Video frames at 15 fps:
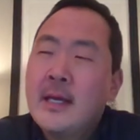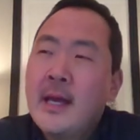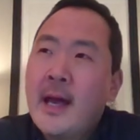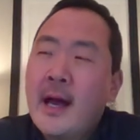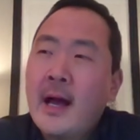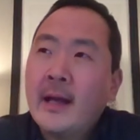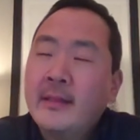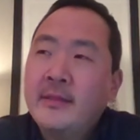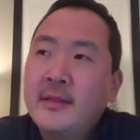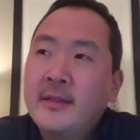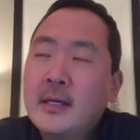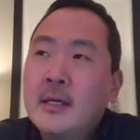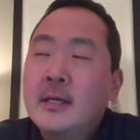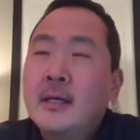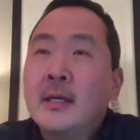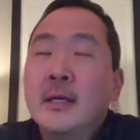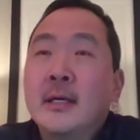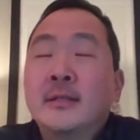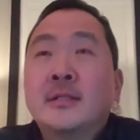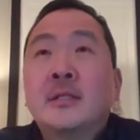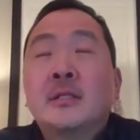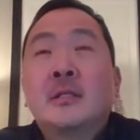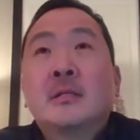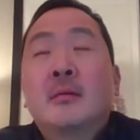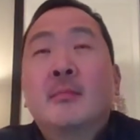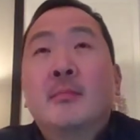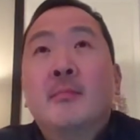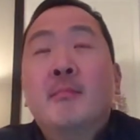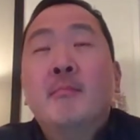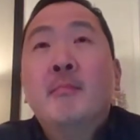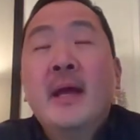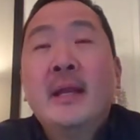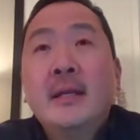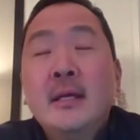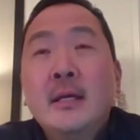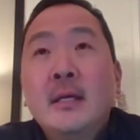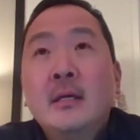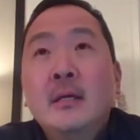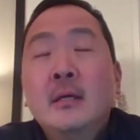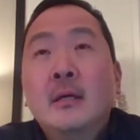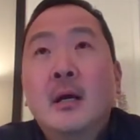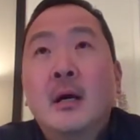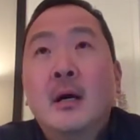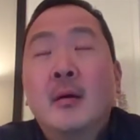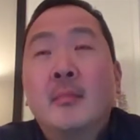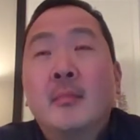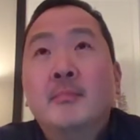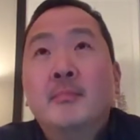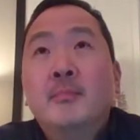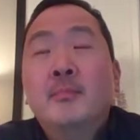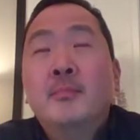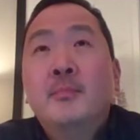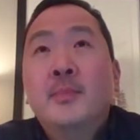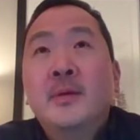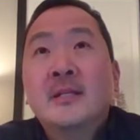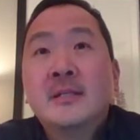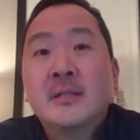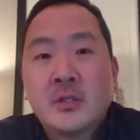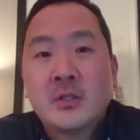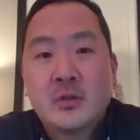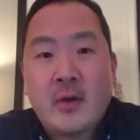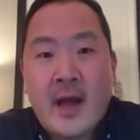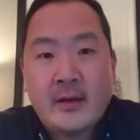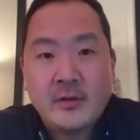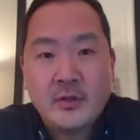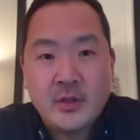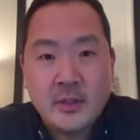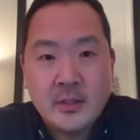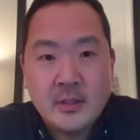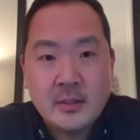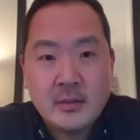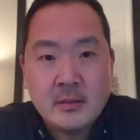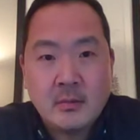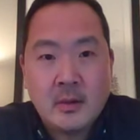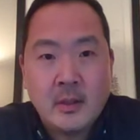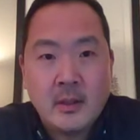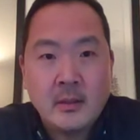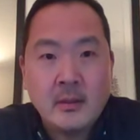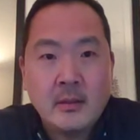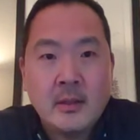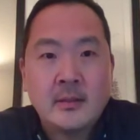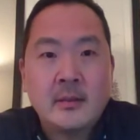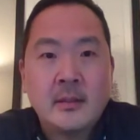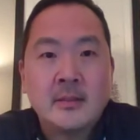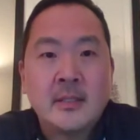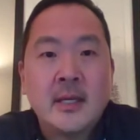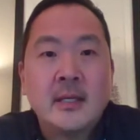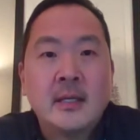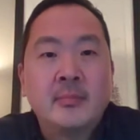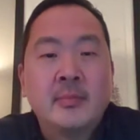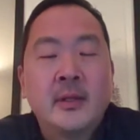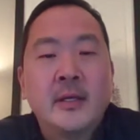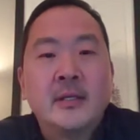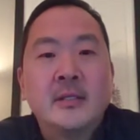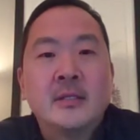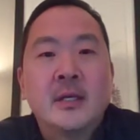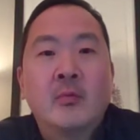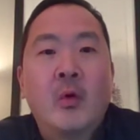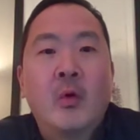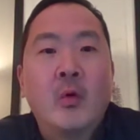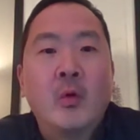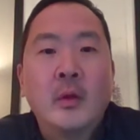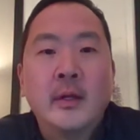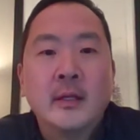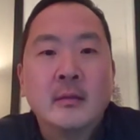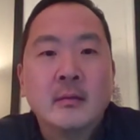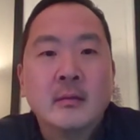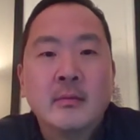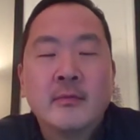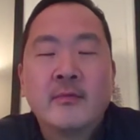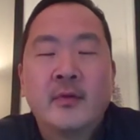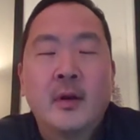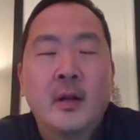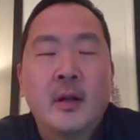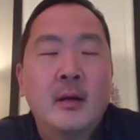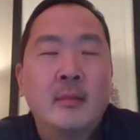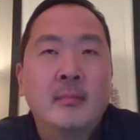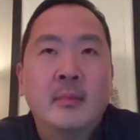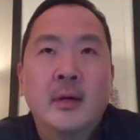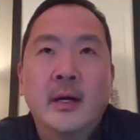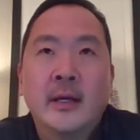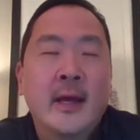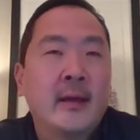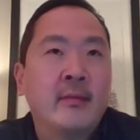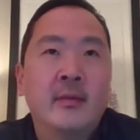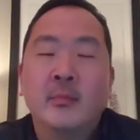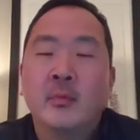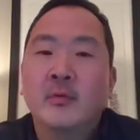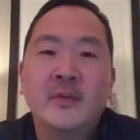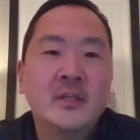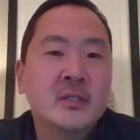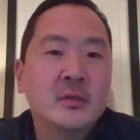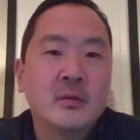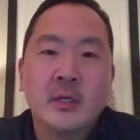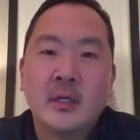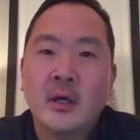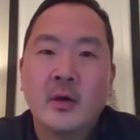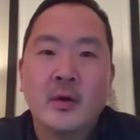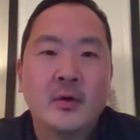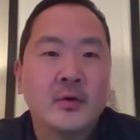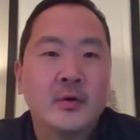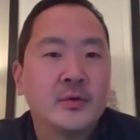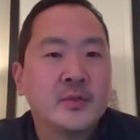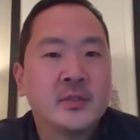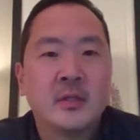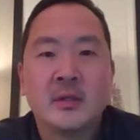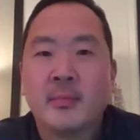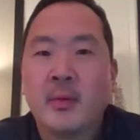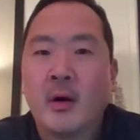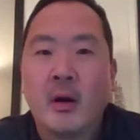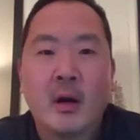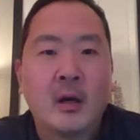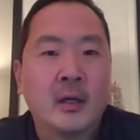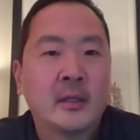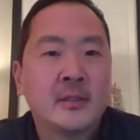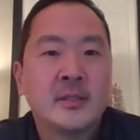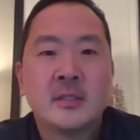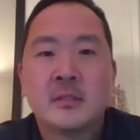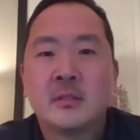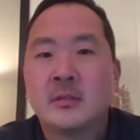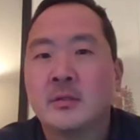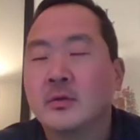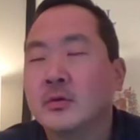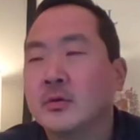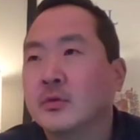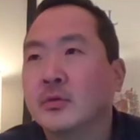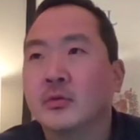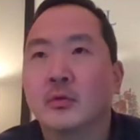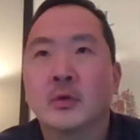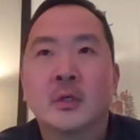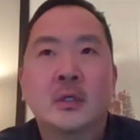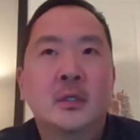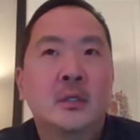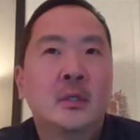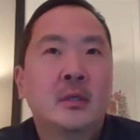Yeah, I think it's many business strategies, right, that the data plays a role in, from, again, the movie studios to the parks to